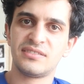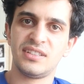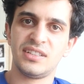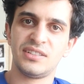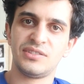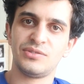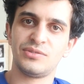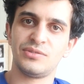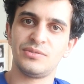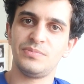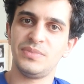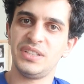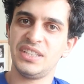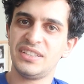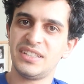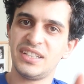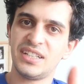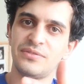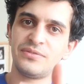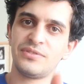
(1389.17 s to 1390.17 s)
that you'll be
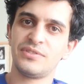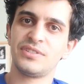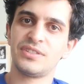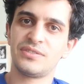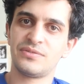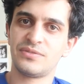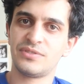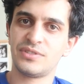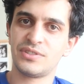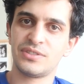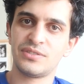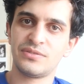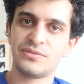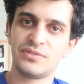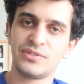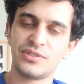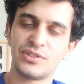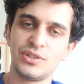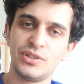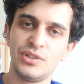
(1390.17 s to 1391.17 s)
there
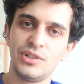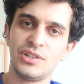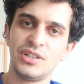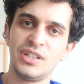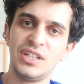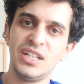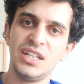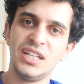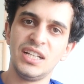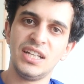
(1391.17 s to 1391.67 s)
for her,